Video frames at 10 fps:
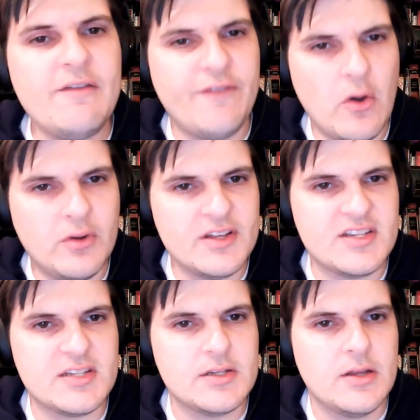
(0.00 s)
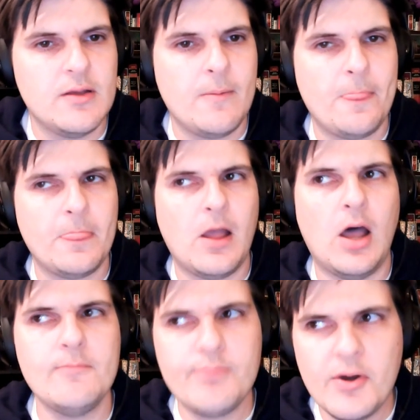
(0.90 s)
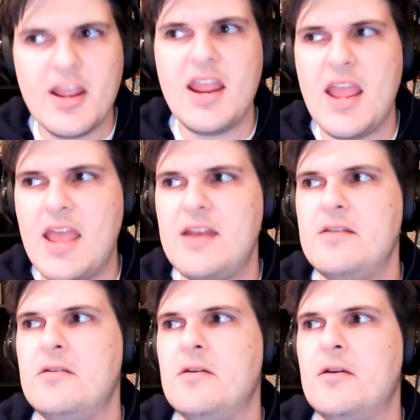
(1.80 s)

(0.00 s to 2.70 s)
focus on bringing in